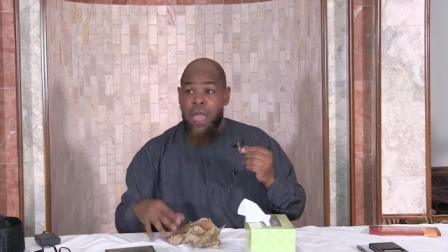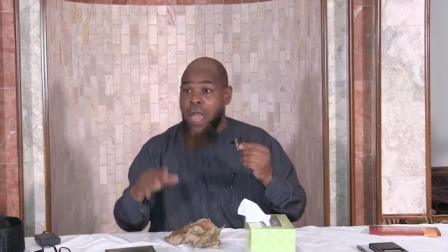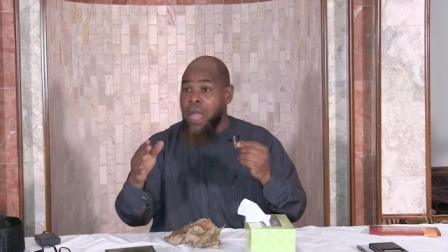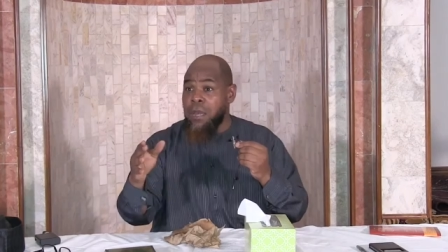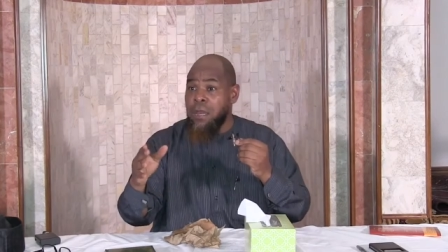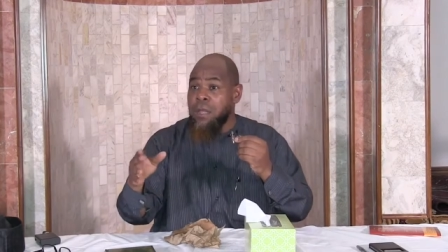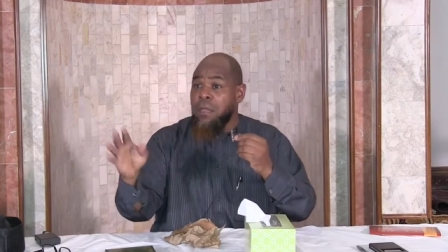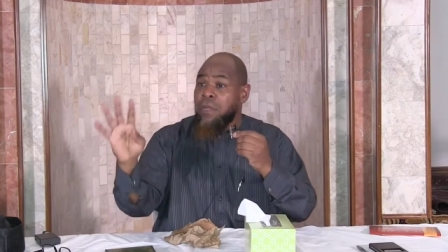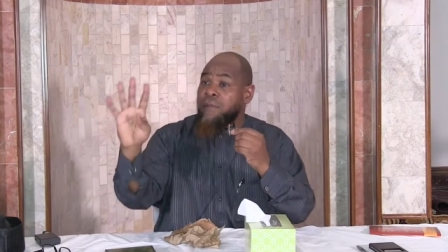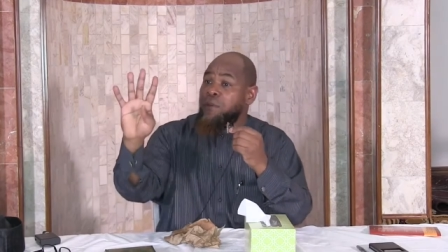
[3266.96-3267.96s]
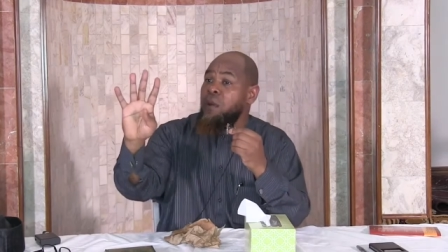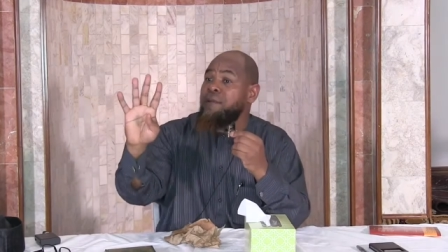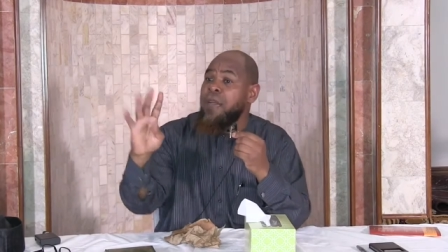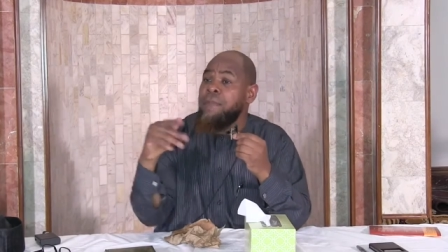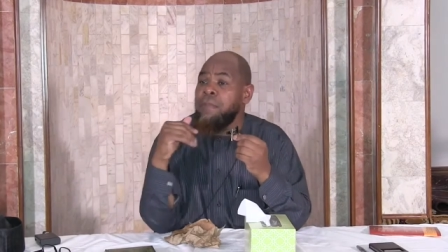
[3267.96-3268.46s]
And the
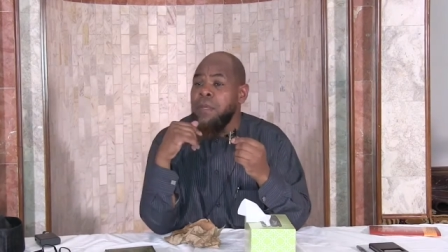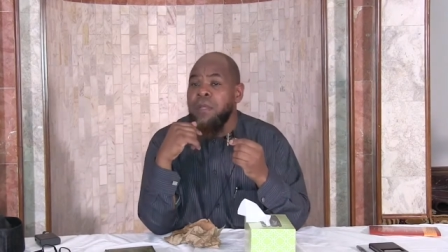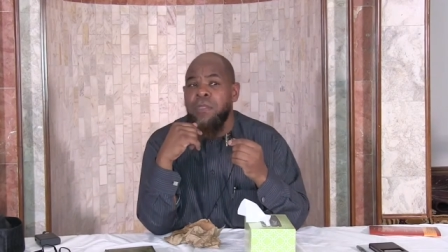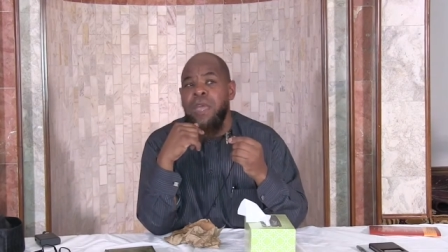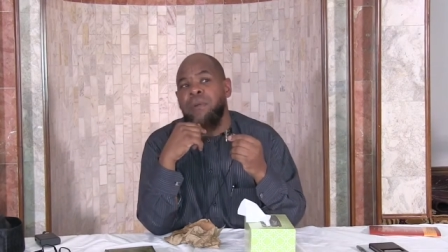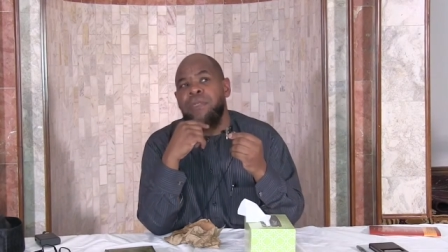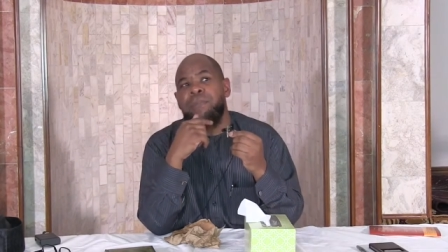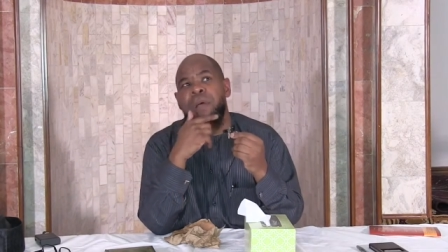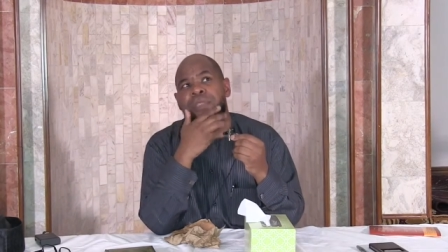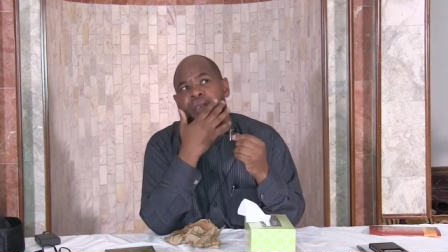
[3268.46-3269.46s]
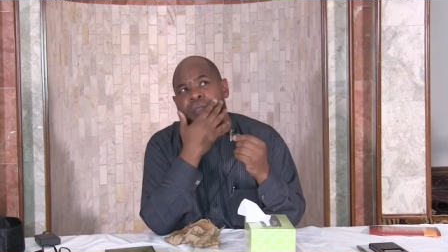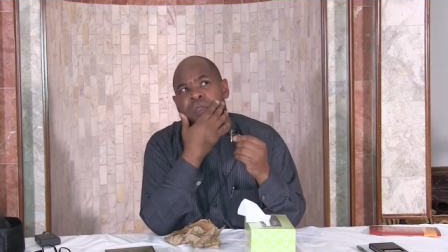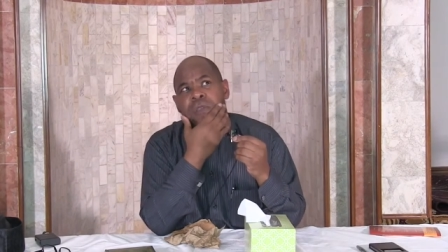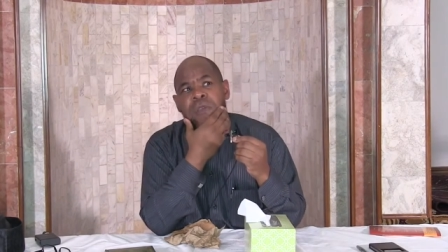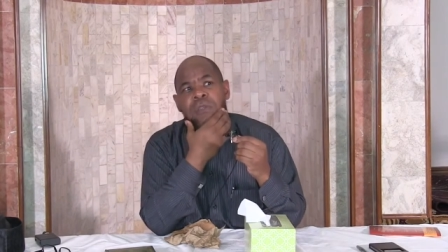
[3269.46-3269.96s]
four of them, they were the
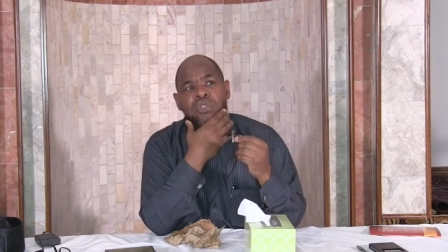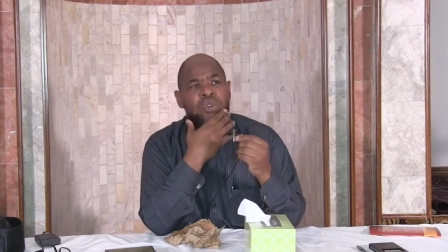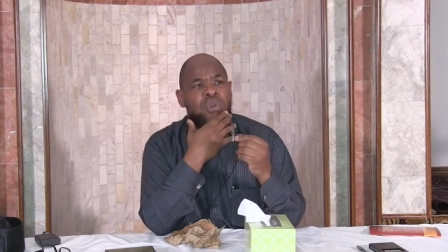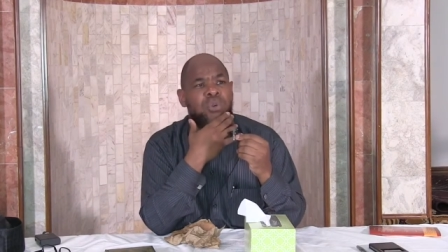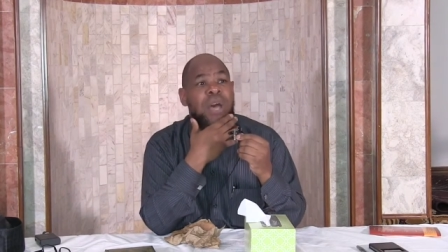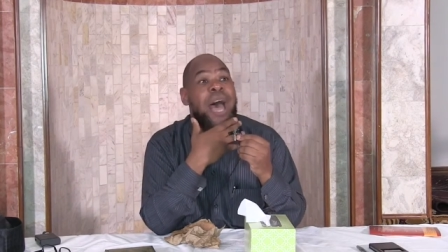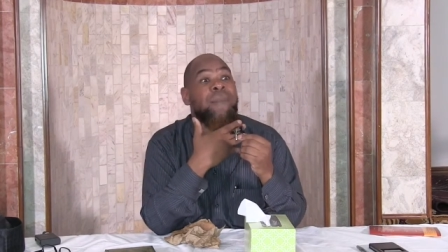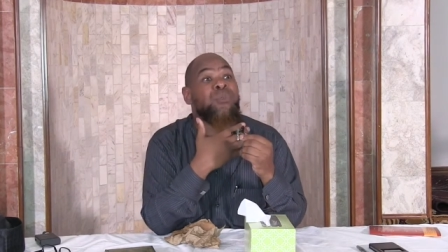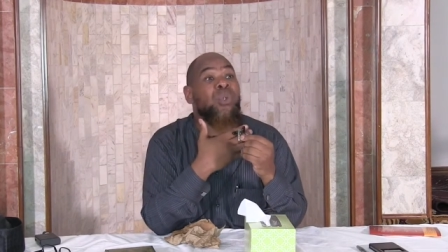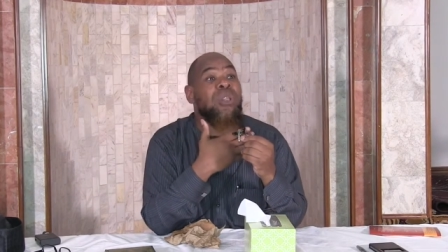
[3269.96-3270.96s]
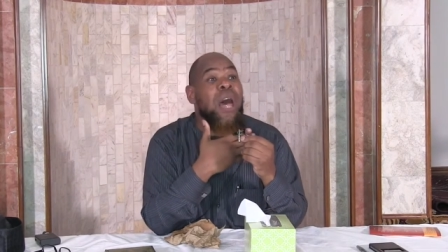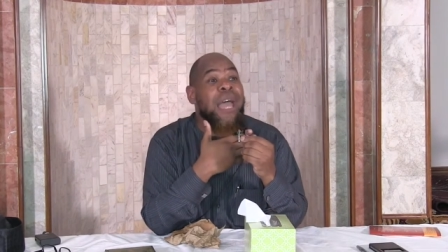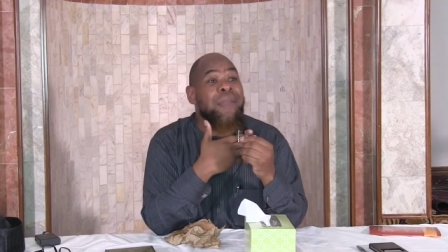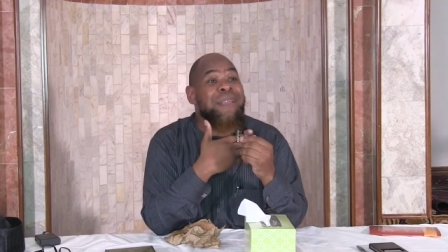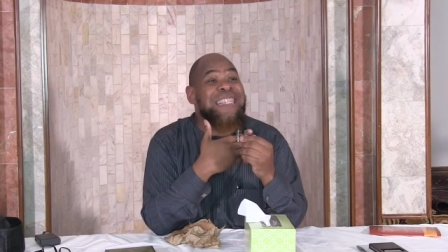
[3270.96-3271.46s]
brothers to
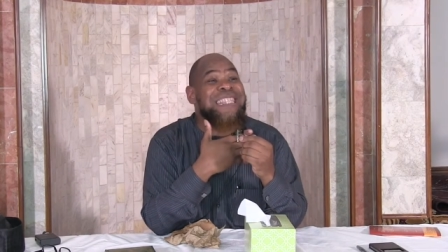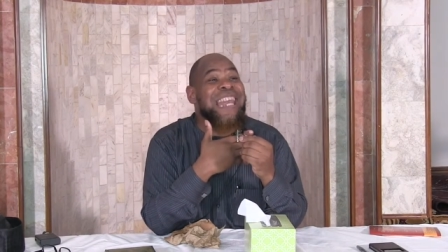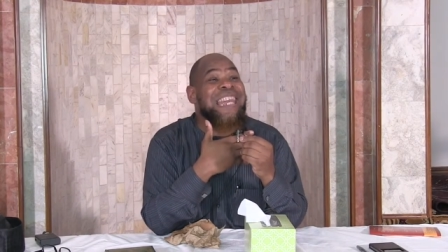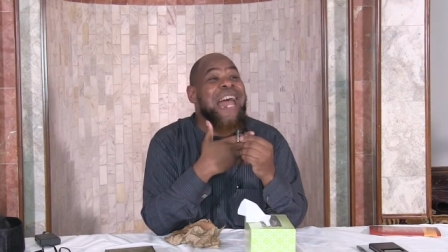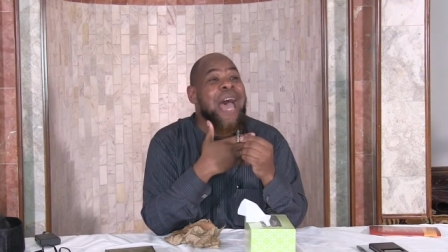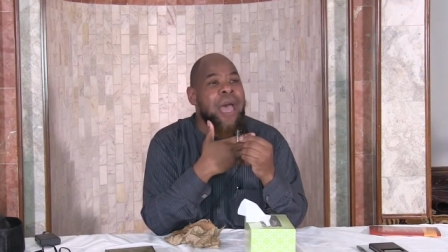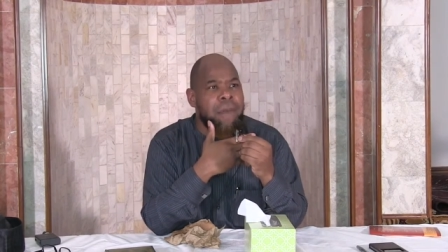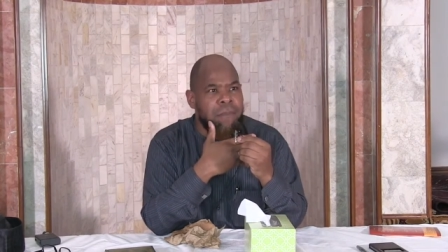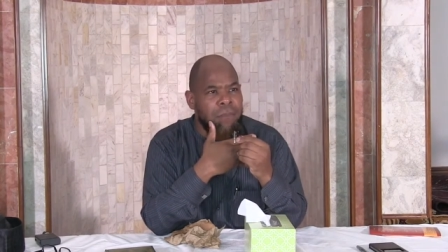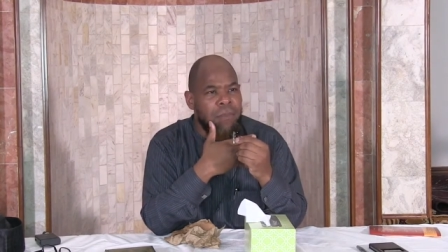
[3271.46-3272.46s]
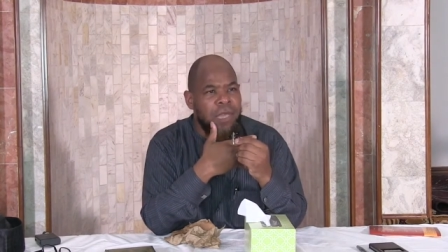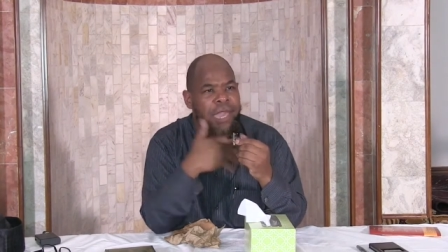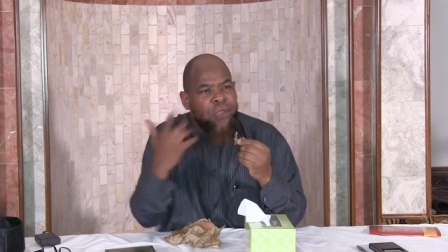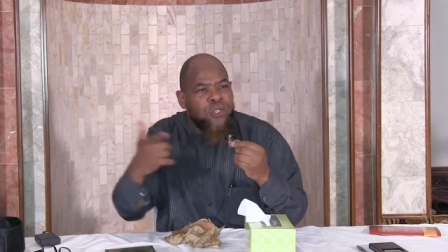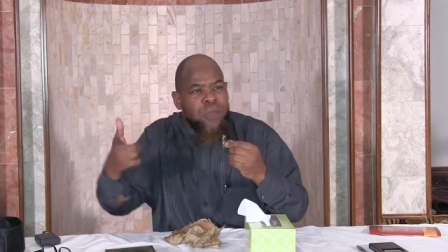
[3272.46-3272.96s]
Abdullah ibn Salam.
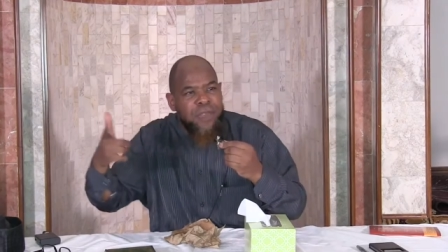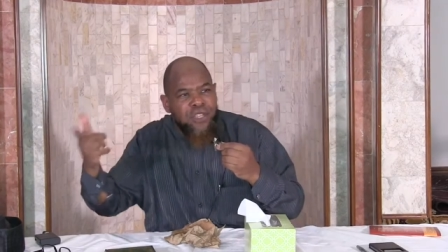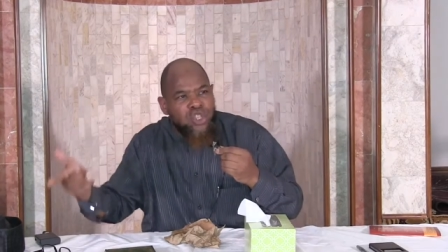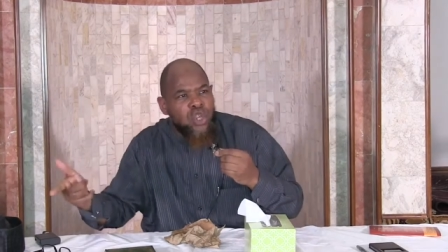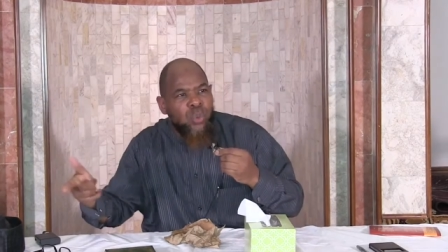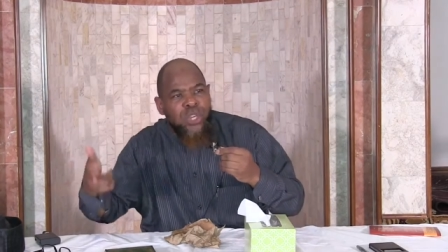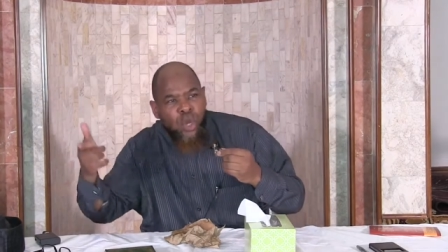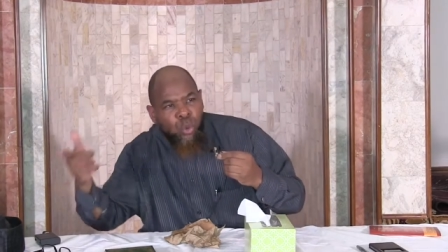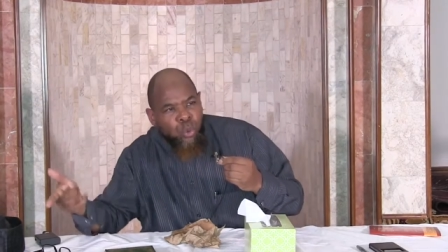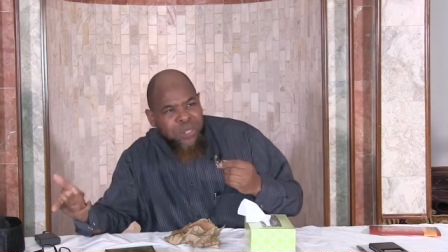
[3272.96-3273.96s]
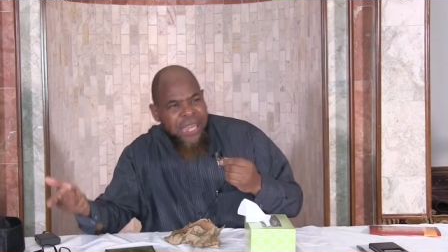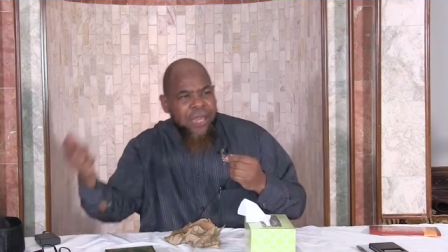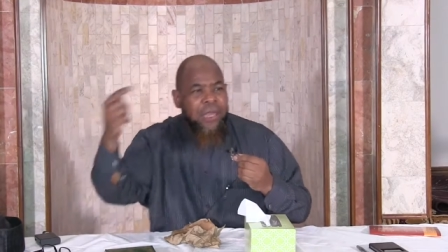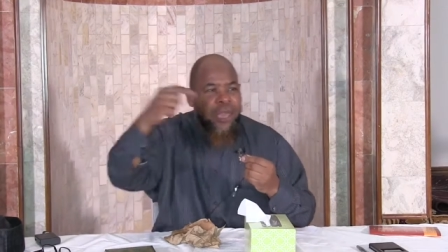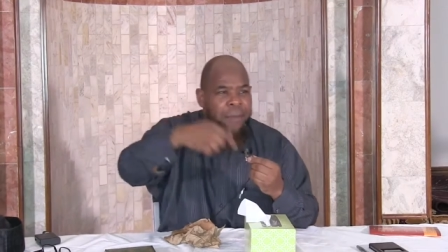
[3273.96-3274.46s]
He used to be a Jew, a
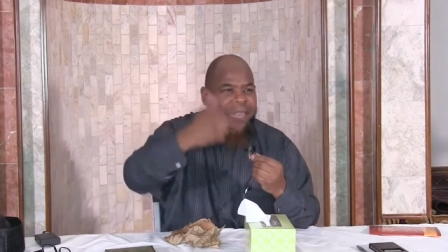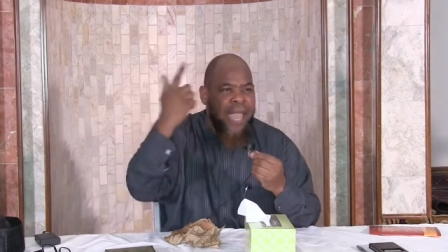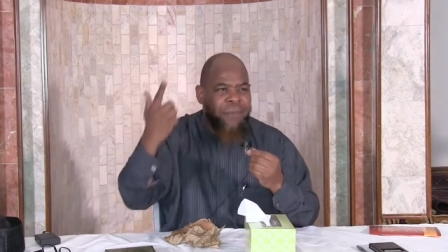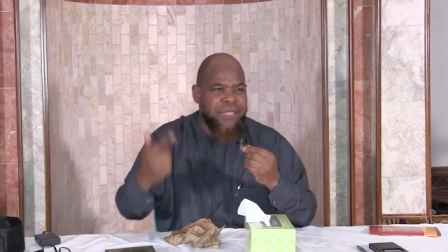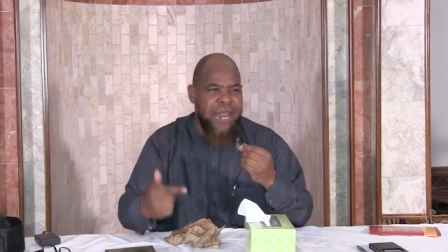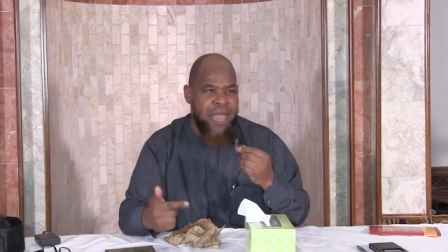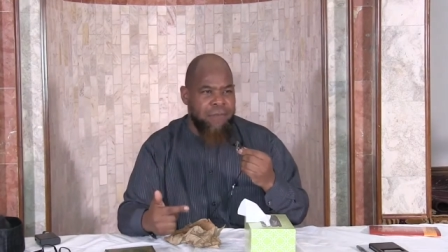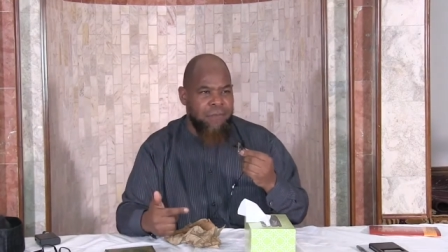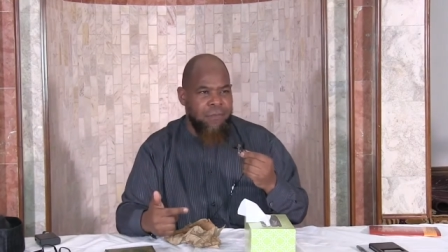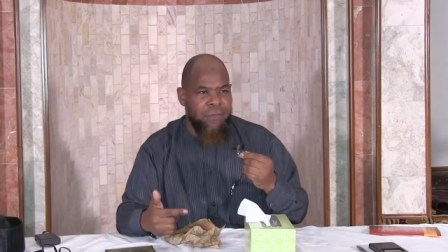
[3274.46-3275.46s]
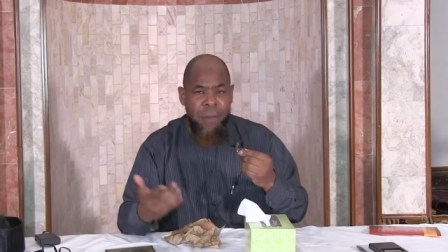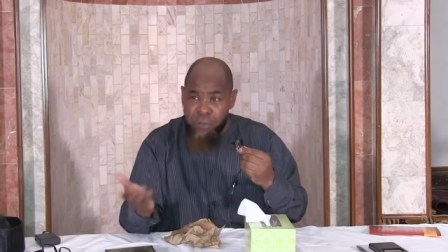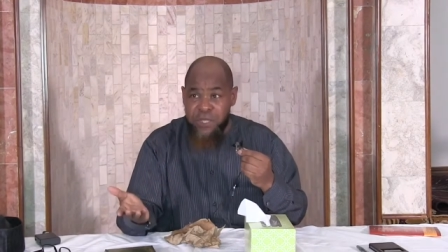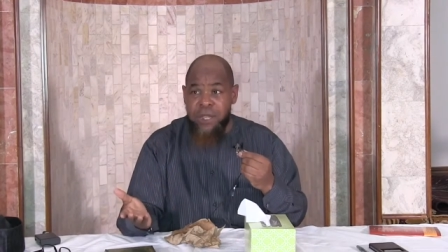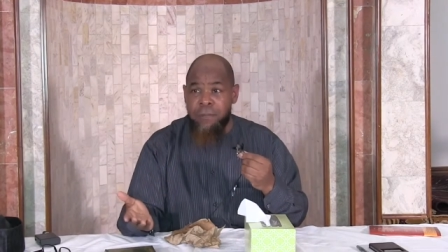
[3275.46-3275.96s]
Yahudi. He became Islam, a
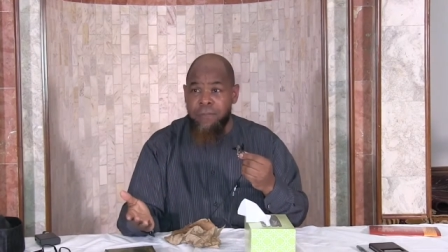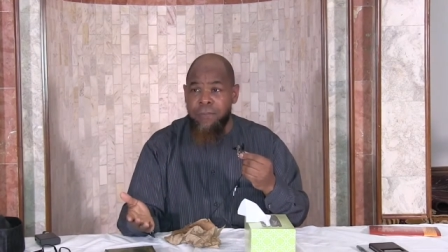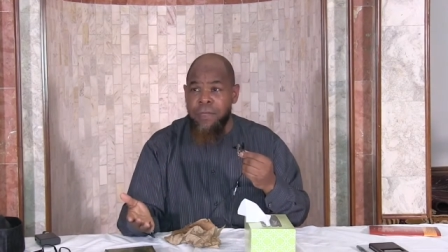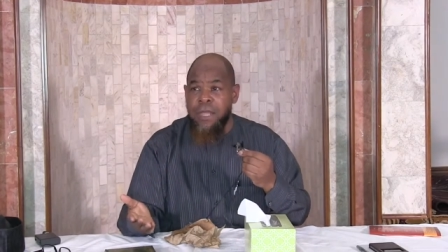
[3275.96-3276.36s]
Muslim.